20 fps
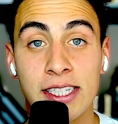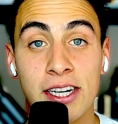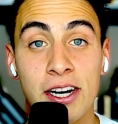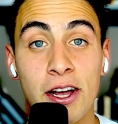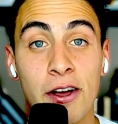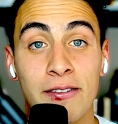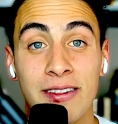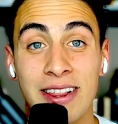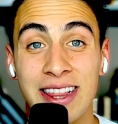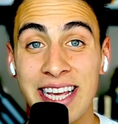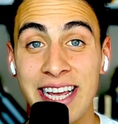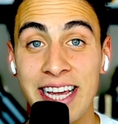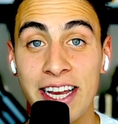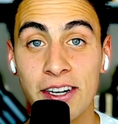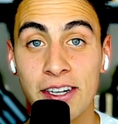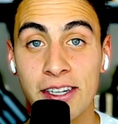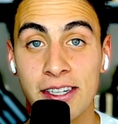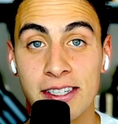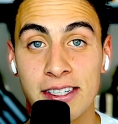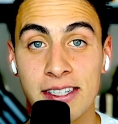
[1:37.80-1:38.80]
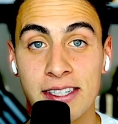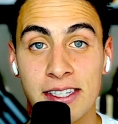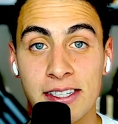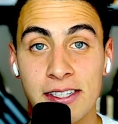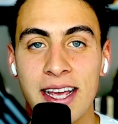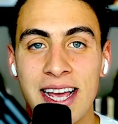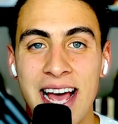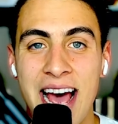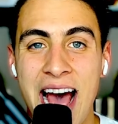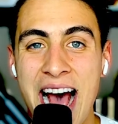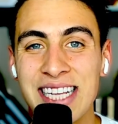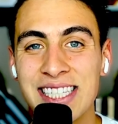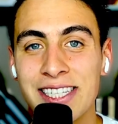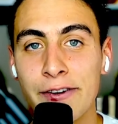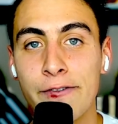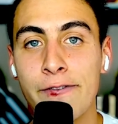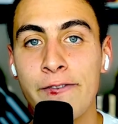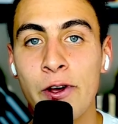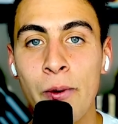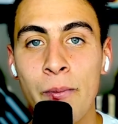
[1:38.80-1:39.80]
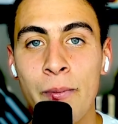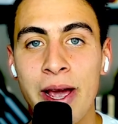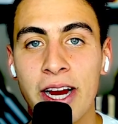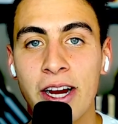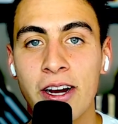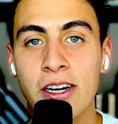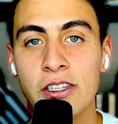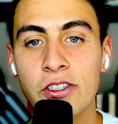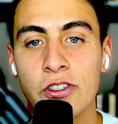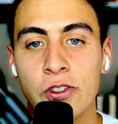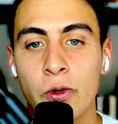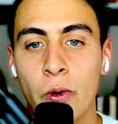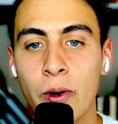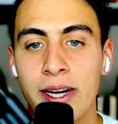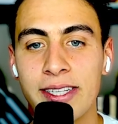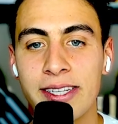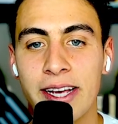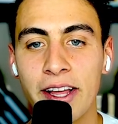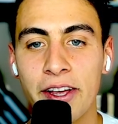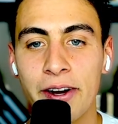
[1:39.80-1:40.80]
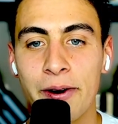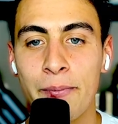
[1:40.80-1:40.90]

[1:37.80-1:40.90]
of leaders. As a filmmaker and storyteller,